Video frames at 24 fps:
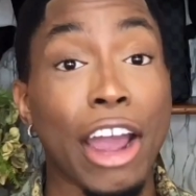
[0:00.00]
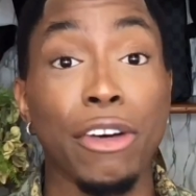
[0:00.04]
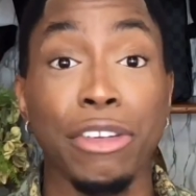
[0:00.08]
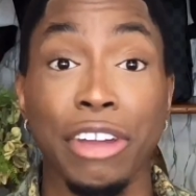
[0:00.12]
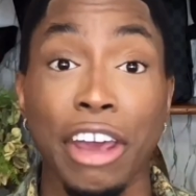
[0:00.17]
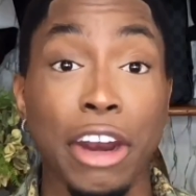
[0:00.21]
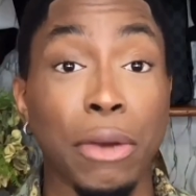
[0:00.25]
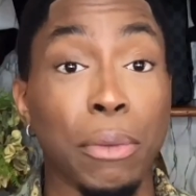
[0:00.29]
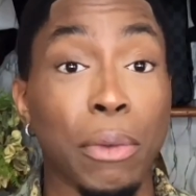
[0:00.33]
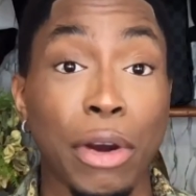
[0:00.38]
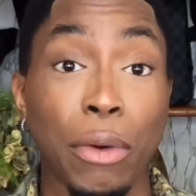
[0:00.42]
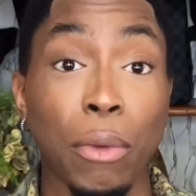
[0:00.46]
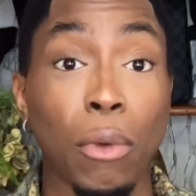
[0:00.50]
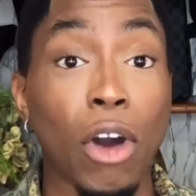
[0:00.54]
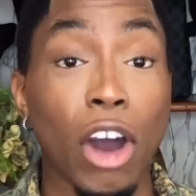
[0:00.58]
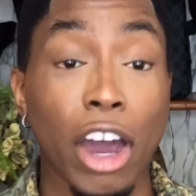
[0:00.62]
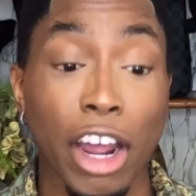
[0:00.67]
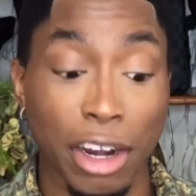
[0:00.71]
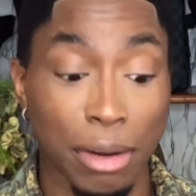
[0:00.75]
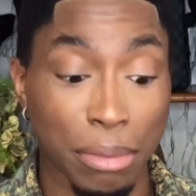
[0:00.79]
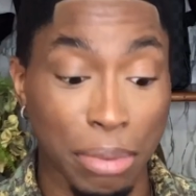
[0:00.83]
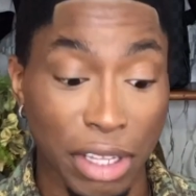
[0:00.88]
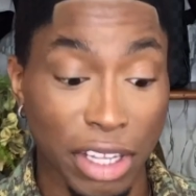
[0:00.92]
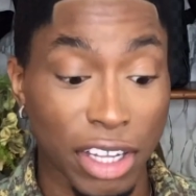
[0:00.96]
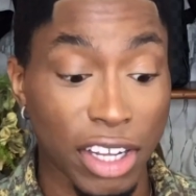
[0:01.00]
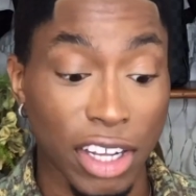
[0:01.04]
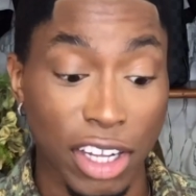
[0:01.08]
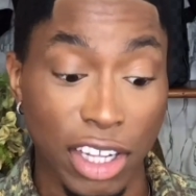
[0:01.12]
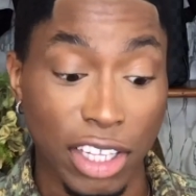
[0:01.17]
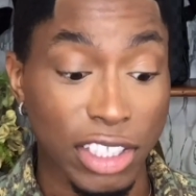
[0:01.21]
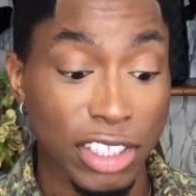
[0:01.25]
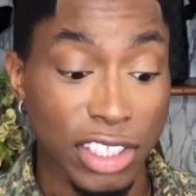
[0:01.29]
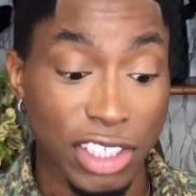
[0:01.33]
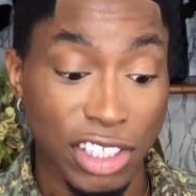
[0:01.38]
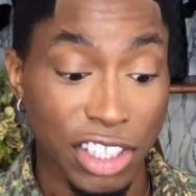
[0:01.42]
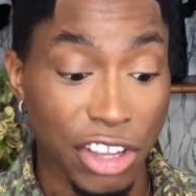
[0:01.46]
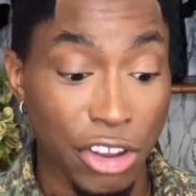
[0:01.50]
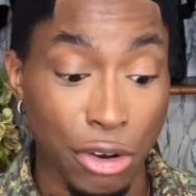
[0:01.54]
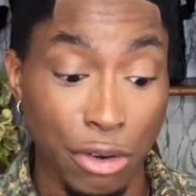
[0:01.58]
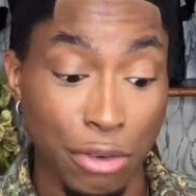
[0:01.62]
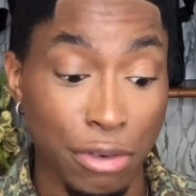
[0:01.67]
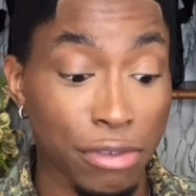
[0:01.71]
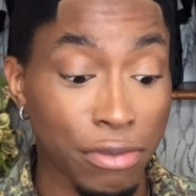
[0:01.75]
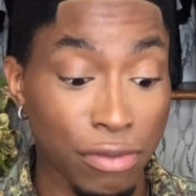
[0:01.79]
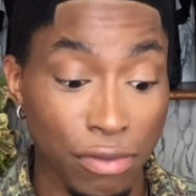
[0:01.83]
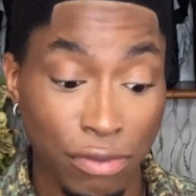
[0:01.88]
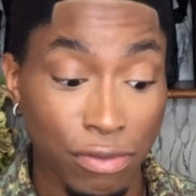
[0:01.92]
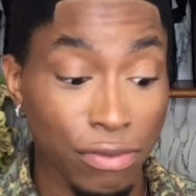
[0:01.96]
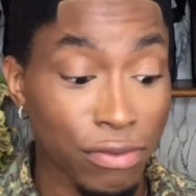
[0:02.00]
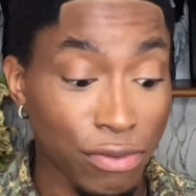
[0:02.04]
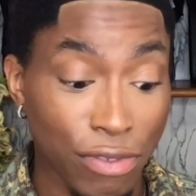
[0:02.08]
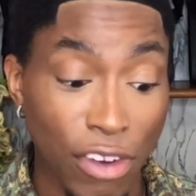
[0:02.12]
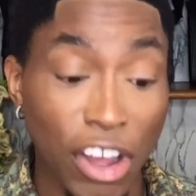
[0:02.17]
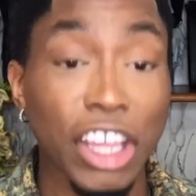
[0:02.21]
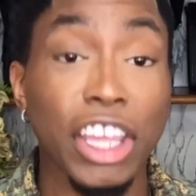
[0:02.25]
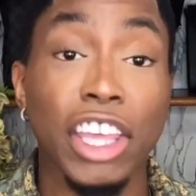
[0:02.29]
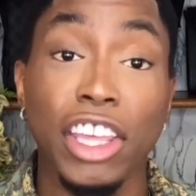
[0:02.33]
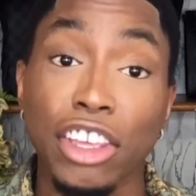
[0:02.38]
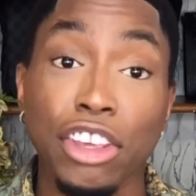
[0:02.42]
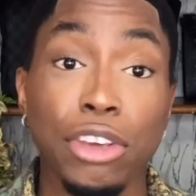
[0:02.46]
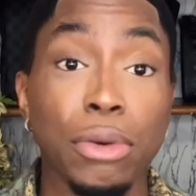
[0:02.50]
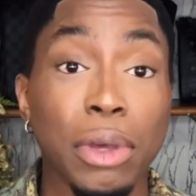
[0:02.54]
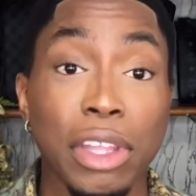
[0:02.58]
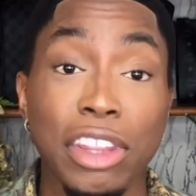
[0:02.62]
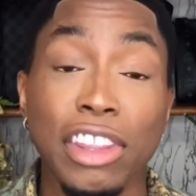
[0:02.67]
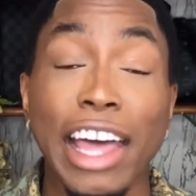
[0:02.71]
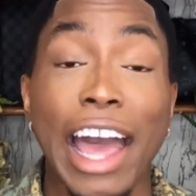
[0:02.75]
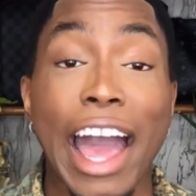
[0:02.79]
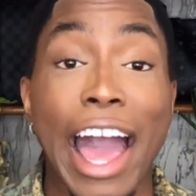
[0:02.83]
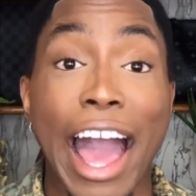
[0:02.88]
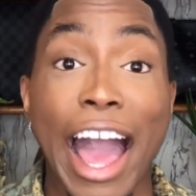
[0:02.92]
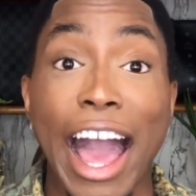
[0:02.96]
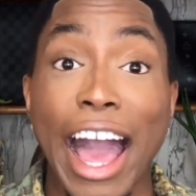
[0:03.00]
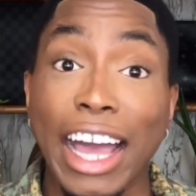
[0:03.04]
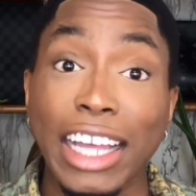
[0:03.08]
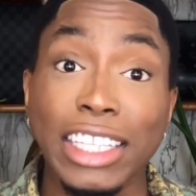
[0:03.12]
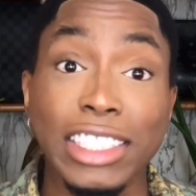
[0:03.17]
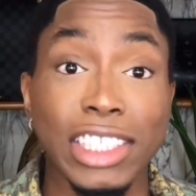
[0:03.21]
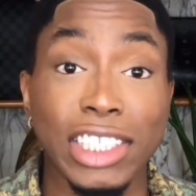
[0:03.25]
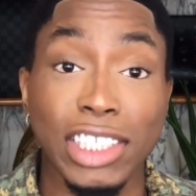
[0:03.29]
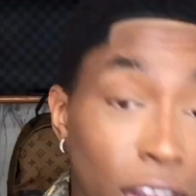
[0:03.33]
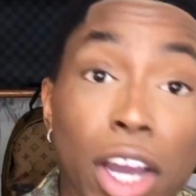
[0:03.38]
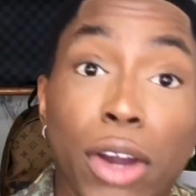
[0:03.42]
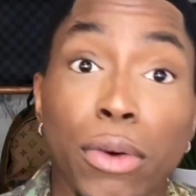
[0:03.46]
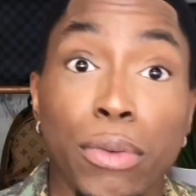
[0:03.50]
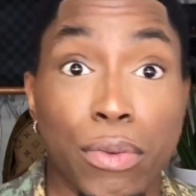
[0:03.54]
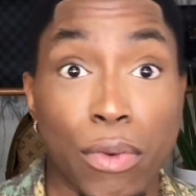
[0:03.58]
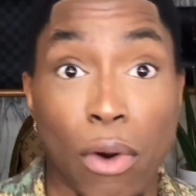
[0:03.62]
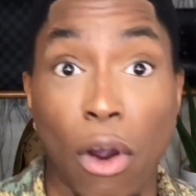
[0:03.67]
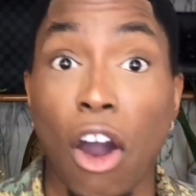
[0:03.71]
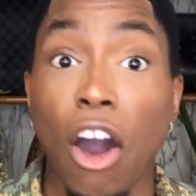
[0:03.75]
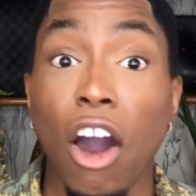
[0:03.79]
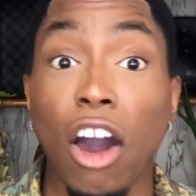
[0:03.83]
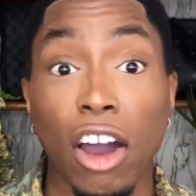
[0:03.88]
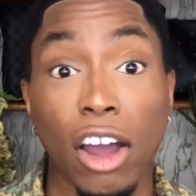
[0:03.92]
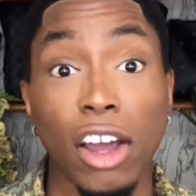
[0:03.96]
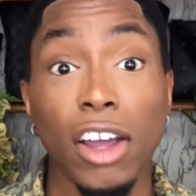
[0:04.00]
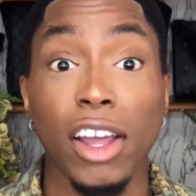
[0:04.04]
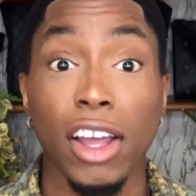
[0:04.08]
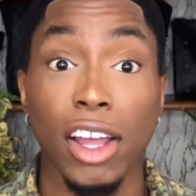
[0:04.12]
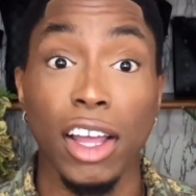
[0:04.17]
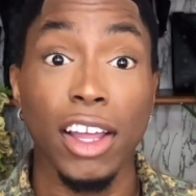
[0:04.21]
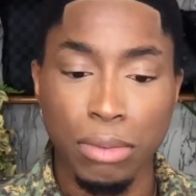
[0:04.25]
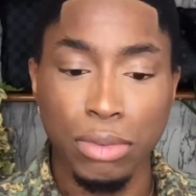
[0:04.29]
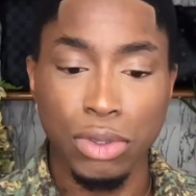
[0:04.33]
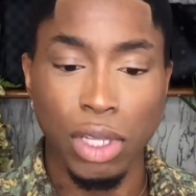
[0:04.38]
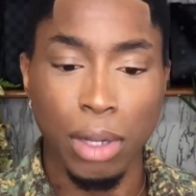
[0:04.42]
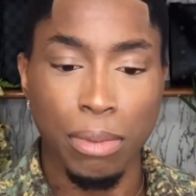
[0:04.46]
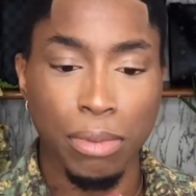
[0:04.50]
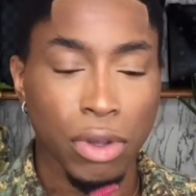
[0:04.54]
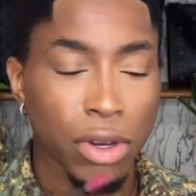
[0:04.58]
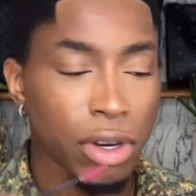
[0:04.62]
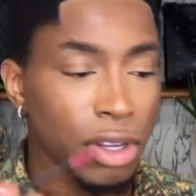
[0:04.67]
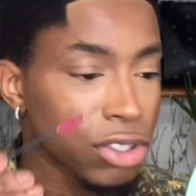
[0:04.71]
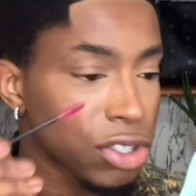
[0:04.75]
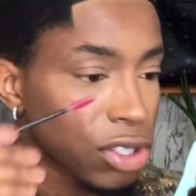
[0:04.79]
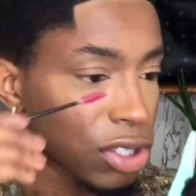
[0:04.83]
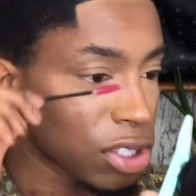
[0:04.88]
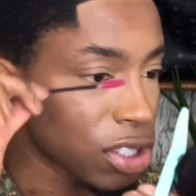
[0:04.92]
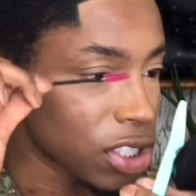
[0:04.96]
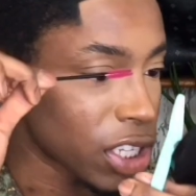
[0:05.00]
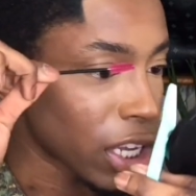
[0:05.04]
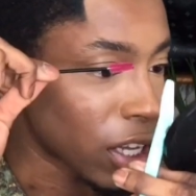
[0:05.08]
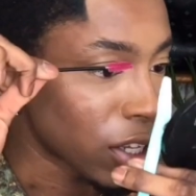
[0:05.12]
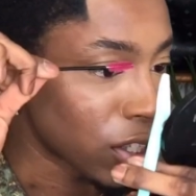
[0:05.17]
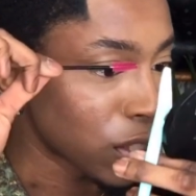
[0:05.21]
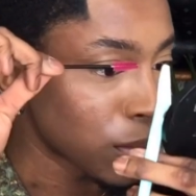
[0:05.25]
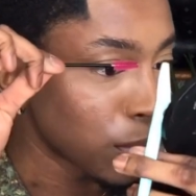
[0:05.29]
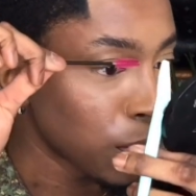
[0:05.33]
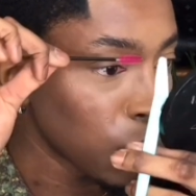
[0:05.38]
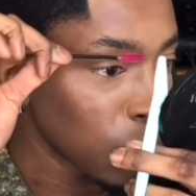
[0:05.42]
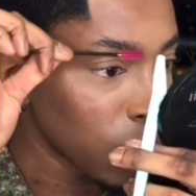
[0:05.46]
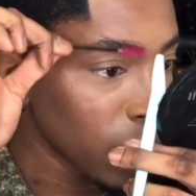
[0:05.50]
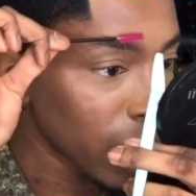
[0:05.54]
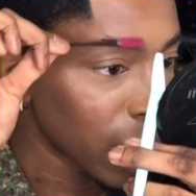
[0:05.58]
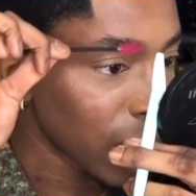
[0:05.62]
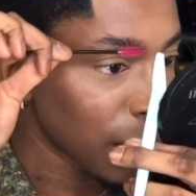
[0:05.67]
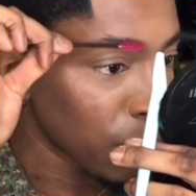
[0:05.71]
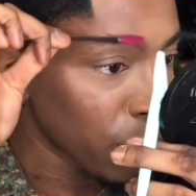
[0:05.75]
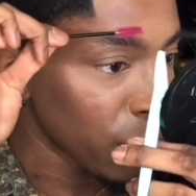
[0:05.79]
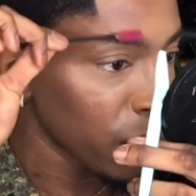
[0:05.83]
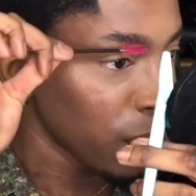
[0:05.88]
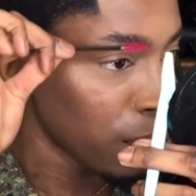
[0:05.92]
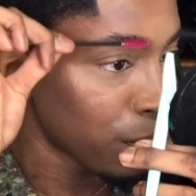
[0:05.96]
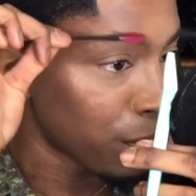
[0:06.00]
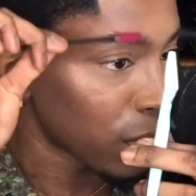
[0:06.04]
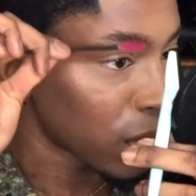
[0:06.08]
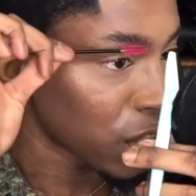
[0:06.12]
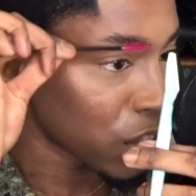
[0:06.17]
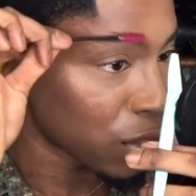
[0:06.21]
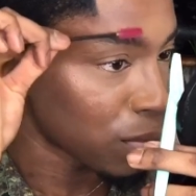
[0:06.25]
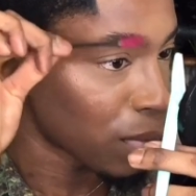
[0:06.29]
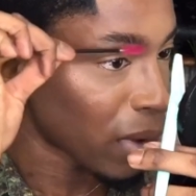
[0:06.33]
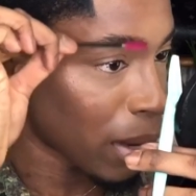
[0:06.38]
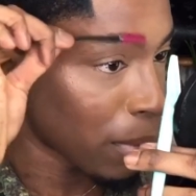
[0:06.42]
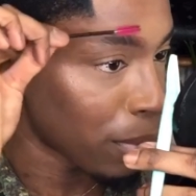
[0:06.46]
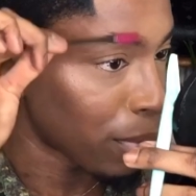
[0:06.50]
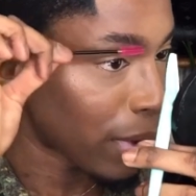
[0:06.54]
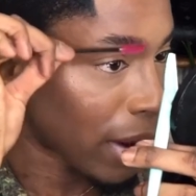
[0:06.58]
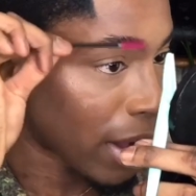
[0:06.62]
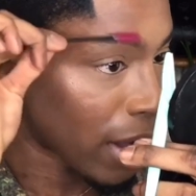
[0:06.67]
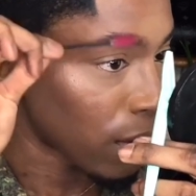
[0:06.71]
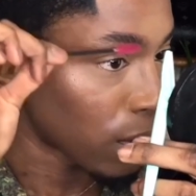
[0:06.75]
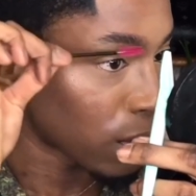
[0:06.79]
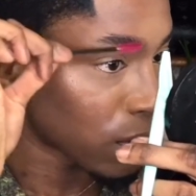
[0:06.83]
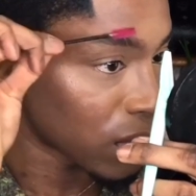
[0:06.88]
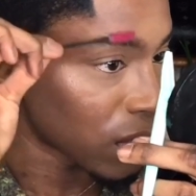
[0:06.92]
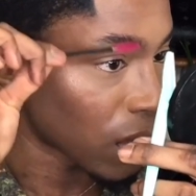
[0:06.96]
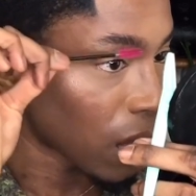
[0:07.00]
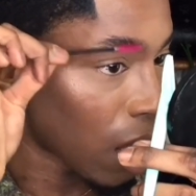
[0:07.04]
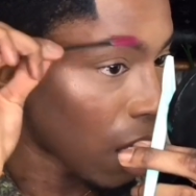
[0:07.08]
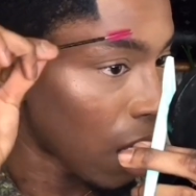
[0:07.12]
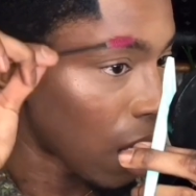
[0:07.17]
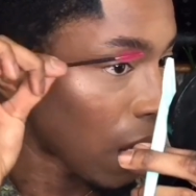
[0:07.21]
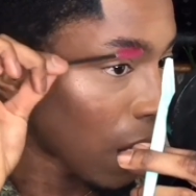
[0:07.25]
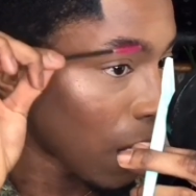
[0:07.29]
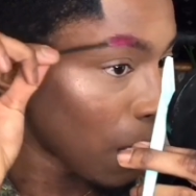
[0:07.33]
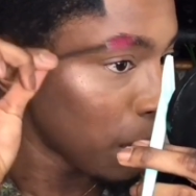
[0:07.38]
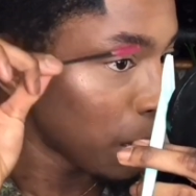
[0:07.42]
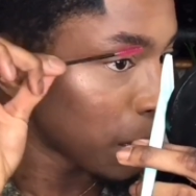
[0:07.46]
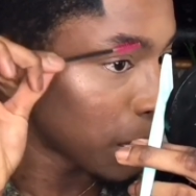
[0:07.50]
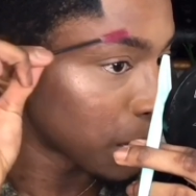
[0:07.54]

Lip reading: 911 because they are you in that raw. So I'm gonna just take a spoolie and I'm gonna brush my brows up.